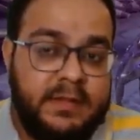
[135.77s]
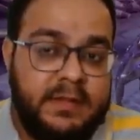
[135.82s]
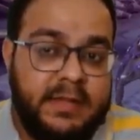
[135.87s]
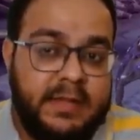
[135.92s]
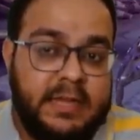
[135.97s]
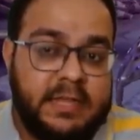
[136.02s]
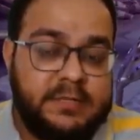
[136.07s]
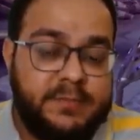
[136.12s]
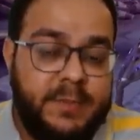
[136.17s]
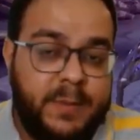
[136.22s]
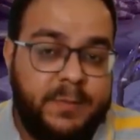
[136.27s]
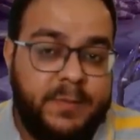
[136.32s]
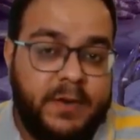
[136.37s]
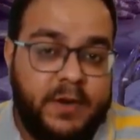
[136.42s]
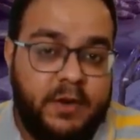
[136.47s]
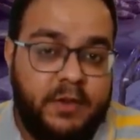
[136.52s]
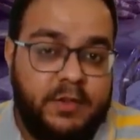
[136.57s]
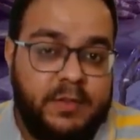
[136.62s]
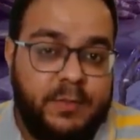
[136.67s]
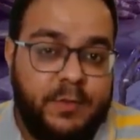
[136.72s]
HP
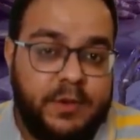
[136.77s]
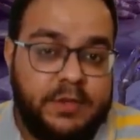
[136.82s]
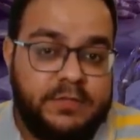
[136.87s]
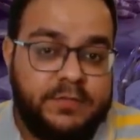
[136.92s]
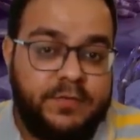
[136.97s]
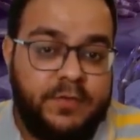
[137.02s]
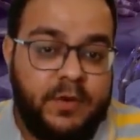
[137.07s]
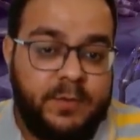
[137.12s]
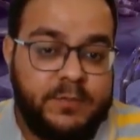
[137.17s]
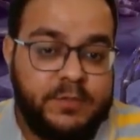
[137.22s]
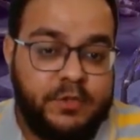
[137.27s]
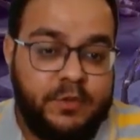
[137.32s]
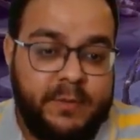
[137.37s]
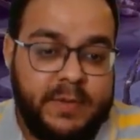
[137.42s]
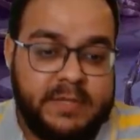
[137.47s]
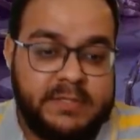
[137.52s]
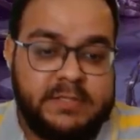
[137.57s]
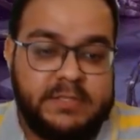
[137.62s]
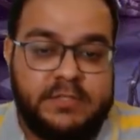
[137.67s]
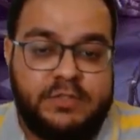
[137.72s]
burn on the boss from
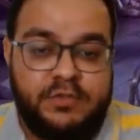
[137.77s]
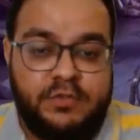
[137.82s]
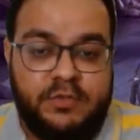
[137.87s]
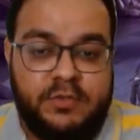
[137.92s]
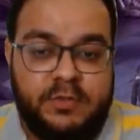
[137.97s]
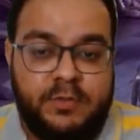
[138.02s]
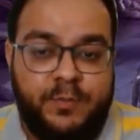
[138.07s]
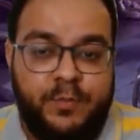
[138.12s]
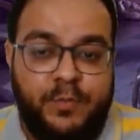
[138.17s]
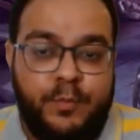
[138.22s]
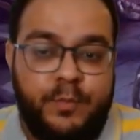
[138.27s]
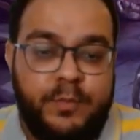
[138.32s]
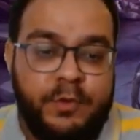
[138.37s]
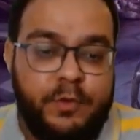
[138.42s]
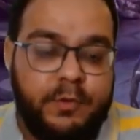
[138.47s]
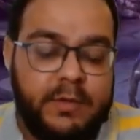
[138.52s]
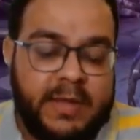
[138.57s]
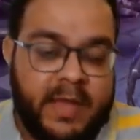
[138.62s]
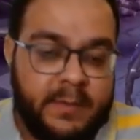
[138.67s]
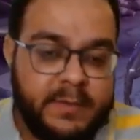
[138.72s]
Geomancer, so
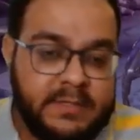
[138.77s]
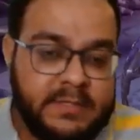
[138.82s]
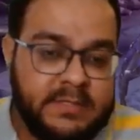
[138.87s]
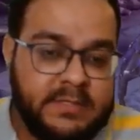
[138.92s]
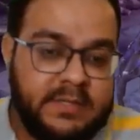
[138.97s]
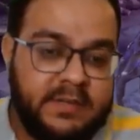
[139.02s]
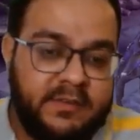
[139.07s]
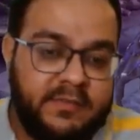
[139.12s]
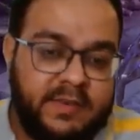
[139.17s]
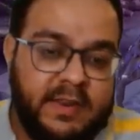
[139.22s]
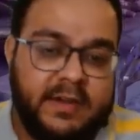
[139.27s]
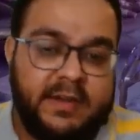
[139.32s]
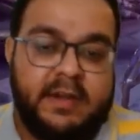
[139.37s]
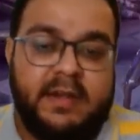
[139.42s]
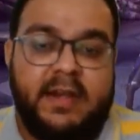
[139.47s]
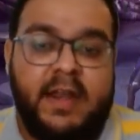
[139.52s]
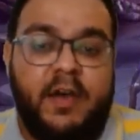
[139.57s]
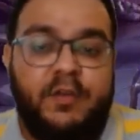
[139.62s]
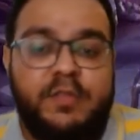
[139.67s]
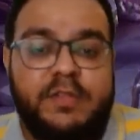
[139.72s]
the damage is reflected.
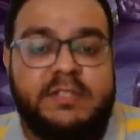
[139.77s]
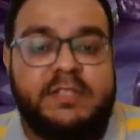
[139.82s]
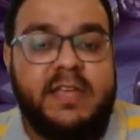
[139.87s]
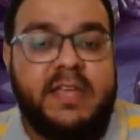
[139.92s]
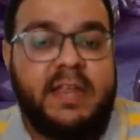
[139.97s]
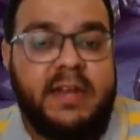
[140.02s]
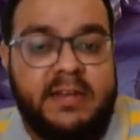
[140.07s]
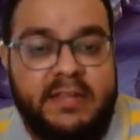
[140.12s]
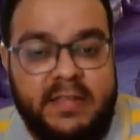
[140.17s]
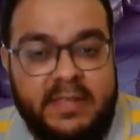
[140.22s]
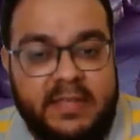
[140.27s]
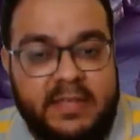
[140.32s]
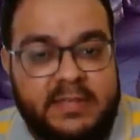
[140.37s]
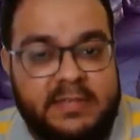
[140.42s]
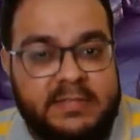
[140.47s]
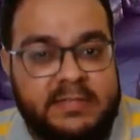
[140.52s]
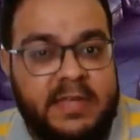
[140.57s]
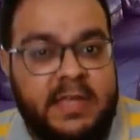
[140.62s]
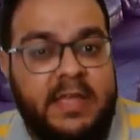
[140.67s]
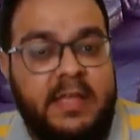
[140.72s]
Now the second thing
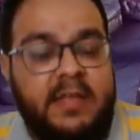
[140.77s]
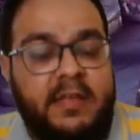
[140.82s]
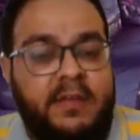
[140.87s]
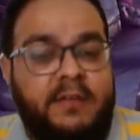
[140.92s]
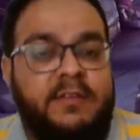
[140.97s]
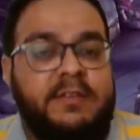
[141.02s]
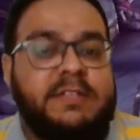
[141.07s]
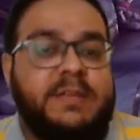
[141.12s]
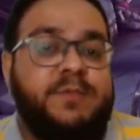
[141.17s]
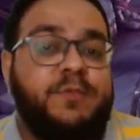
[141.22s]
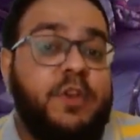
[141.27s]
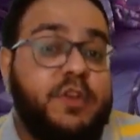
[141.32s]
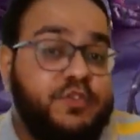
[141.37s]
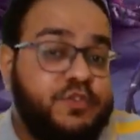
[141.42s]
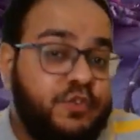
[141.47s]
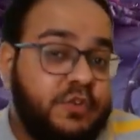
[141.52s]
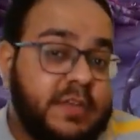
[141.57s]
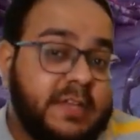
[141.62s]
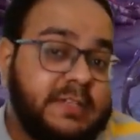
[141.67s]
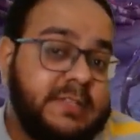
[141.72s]
is, which I'm going to
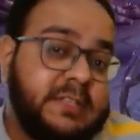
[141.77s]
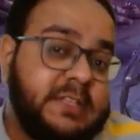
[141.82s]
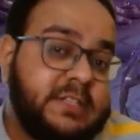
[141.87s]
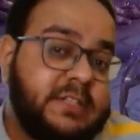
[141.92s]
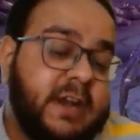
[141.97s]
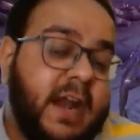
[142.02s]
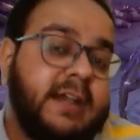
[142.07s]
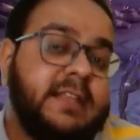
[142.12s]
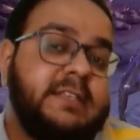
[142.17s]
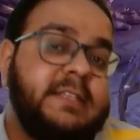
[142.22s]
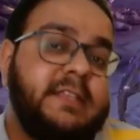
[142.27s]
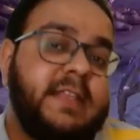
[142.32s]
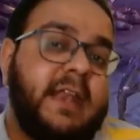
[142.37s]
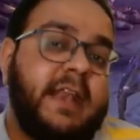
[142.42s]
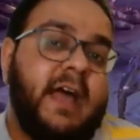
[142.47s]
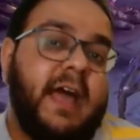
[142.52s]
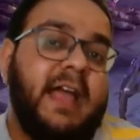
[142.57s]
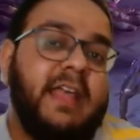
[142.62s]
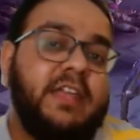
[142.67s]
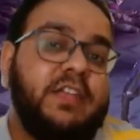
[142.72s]
showcase in the strategy
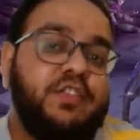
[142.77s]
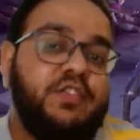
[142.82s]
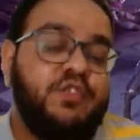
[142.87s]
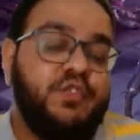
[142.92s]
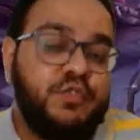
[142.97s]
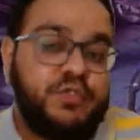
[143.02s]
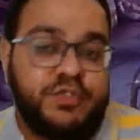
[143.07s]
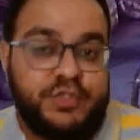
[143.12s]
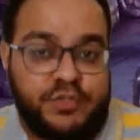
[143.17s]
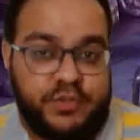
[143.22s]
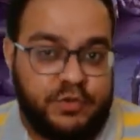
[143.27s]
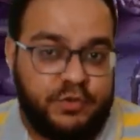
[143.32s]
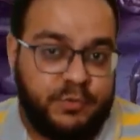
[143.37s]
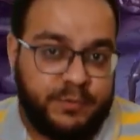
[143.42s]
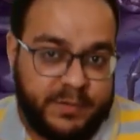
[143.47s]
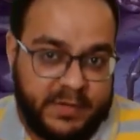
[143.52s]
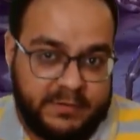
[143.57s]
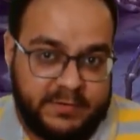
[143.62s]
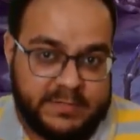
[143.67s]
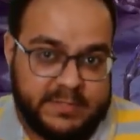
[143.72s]
that I used to do
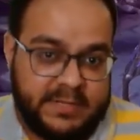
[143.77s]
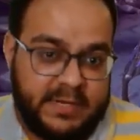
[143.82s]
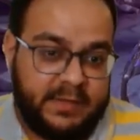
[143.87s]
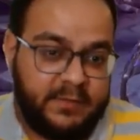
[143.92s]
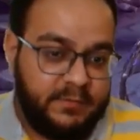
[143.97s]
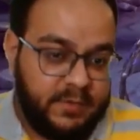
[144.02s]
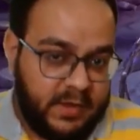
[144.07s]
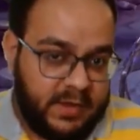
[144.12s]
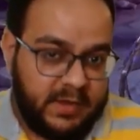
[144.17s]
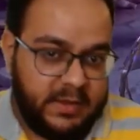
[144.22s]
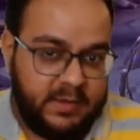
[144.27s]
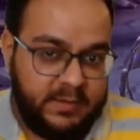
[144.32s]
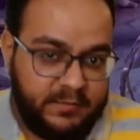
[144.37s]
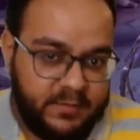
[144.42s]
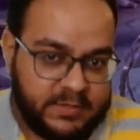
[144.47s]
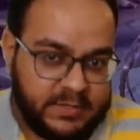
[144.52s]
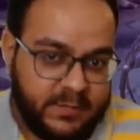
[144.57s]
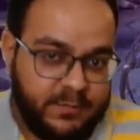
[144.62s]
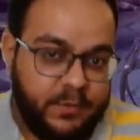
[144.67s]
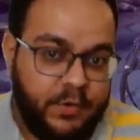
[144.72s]
previously,
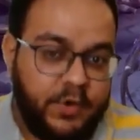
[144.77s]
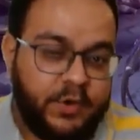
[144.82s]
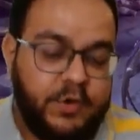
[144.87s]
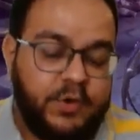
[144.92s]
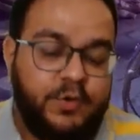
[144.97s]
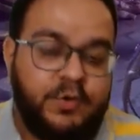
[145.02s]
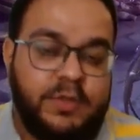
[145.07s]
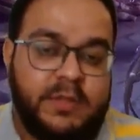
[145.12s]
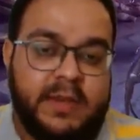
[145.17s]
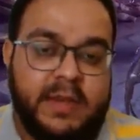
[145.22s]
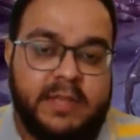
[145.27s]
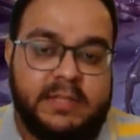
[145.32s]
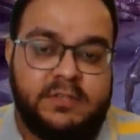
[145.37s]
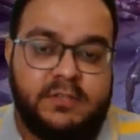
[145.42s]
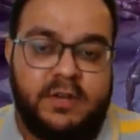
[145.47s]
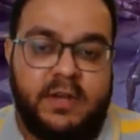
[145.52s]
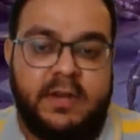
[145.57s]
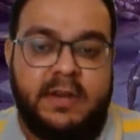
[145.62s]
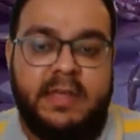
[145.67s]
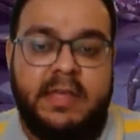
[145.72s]
which I'm going to do in the next
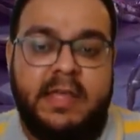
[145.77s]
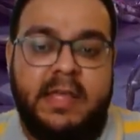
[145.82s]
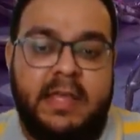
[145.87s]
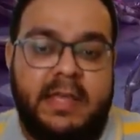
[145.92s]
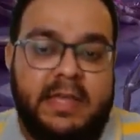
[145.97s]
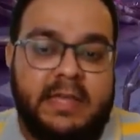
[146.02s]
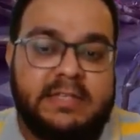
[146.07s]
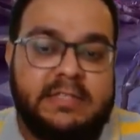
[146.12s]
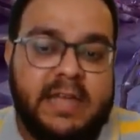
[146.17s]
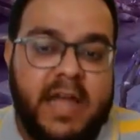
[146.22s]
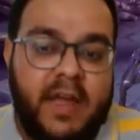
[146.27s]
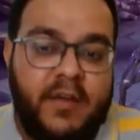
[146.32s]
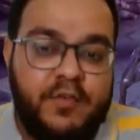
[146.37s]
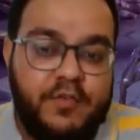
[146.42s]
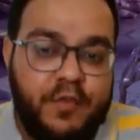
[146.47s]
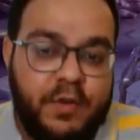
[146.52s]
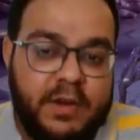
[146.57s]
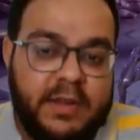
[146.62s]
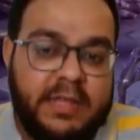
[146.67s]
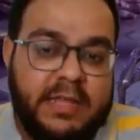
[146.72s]
run, is I would
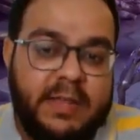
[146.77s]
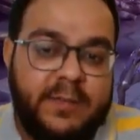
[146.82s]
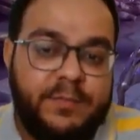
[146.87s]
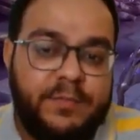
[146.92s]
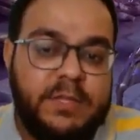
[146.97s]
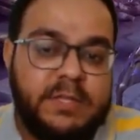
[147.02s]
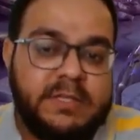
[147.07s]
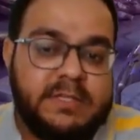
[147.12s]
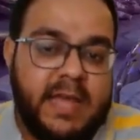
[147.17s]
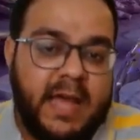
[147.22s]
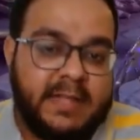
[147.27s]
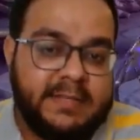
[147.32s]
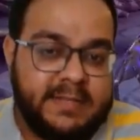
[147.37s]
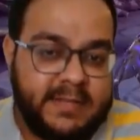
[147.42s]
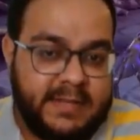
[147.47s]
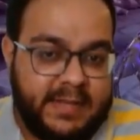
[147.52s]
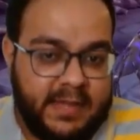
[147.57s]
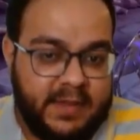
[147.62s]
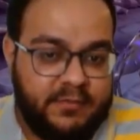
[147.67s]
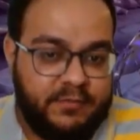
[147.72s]
want to keep these ads
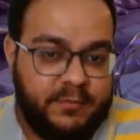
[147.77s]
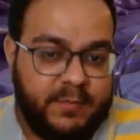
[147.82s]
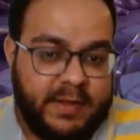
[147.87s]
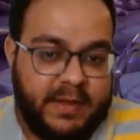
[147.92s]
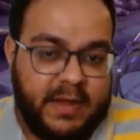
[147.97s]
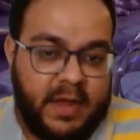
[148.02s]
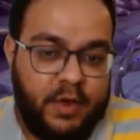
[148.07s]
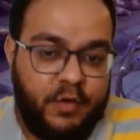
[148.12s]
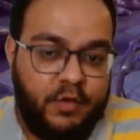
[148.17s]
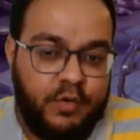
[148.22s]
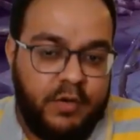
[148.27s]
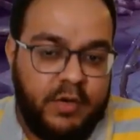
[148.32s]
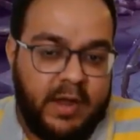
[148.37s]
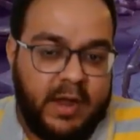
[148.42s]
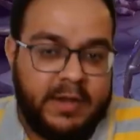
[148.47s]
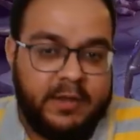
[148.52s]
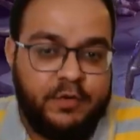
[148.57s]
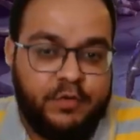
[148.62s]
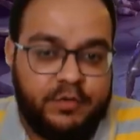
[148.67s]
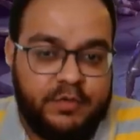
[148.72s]
alive. But now
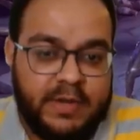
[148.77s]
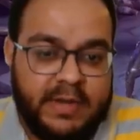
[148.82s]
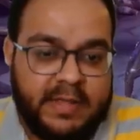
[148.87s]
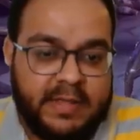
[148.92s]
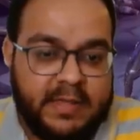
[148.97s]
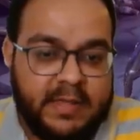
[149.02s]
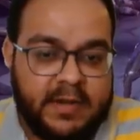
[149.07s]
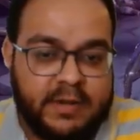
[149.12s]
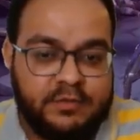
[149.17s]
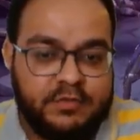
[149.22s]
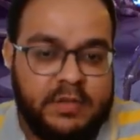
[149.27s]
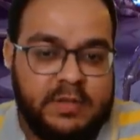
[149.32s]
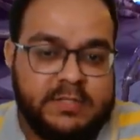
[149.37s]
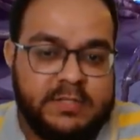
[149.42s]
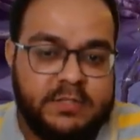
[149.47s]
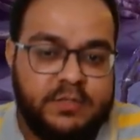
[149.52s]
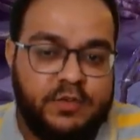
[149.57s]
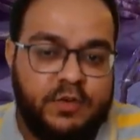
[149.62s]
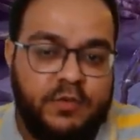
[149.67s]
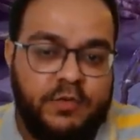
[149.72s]
I don't really care, so I'll
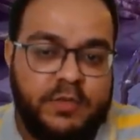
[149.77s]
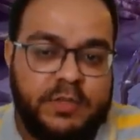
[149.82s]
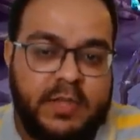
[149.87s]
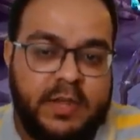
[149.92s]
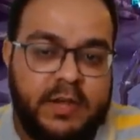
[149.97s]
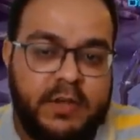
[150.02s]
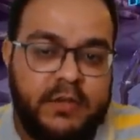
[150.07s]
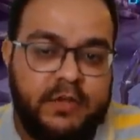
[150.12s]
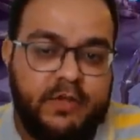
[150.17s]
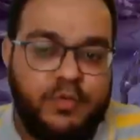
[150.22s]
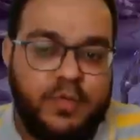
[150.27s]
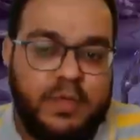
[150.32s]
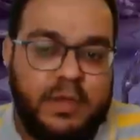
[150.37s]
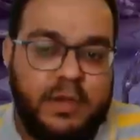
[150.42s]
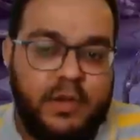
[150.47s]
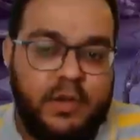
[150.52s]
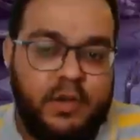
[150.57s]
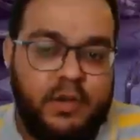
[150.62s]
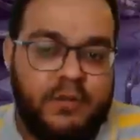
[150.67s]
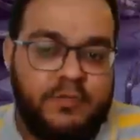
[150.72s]
just go for the A2,
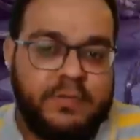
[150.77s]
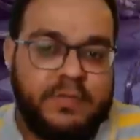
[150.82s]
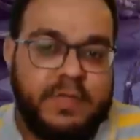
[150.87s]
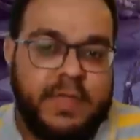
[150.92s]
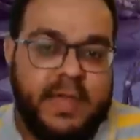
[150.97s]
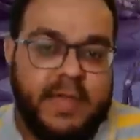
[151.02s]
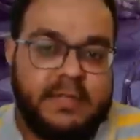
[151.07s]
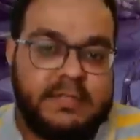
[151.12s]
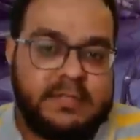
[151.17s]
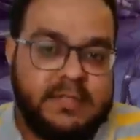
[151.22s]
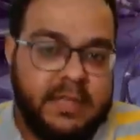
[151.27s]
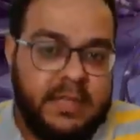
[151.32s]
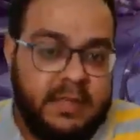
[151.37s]
kill off the ads,